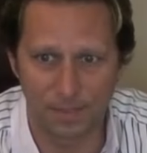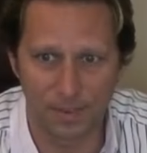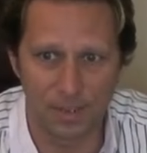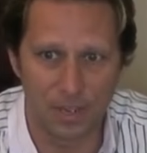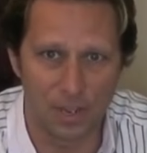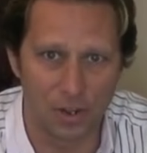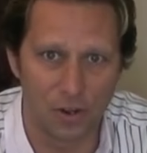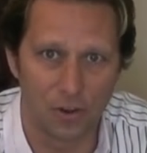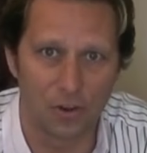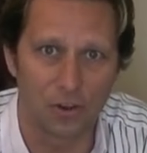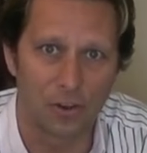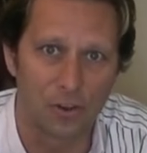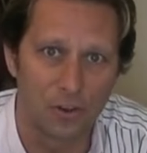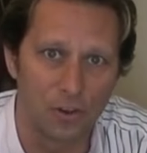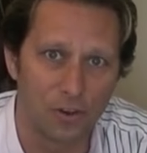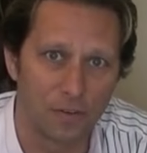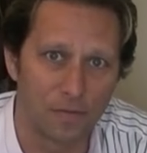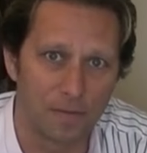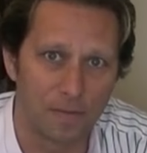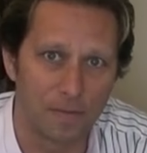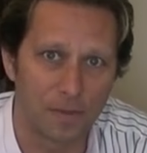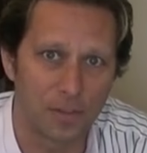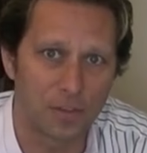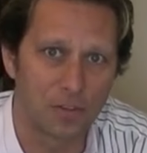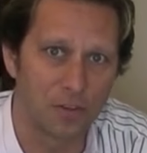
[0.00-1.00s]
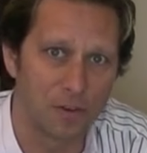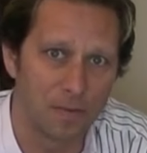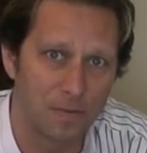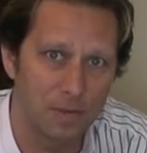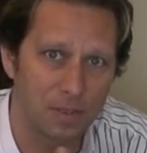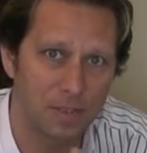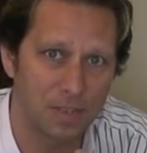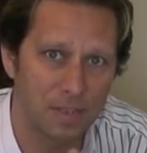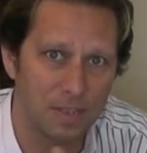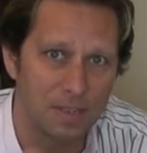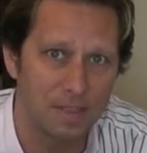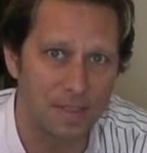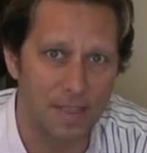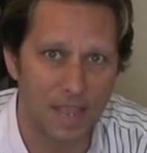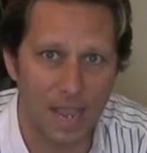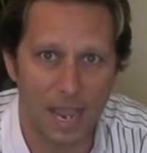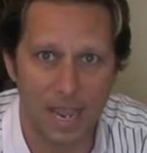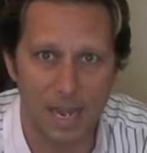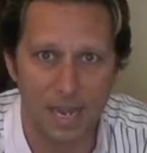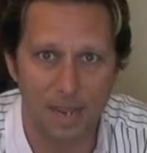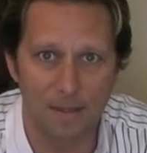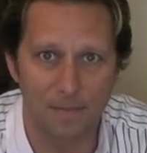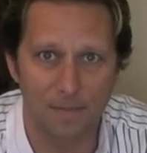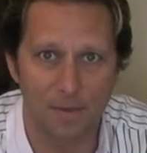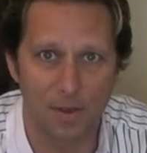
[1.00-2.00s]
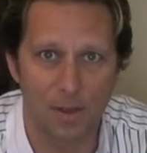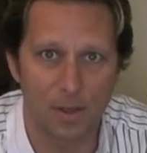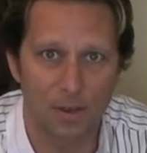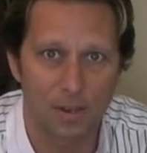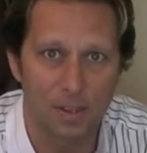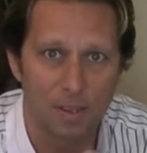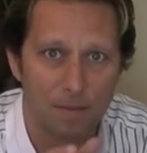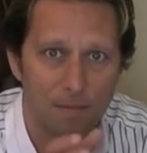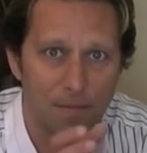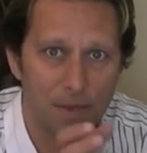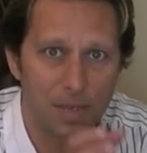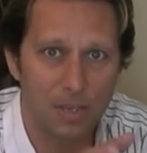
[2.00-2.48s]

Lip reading: you know, go from the sewing machine to the ironing board,